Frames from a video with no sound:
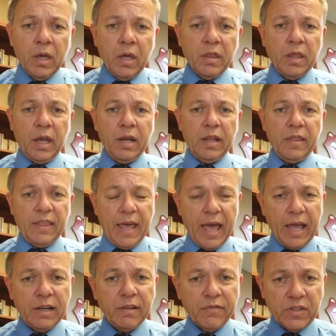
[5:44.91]
that the
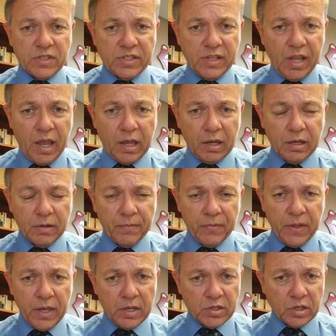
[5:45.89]
head of the state
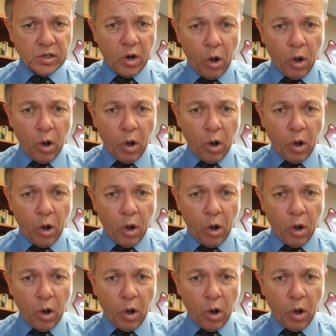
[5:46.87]
is an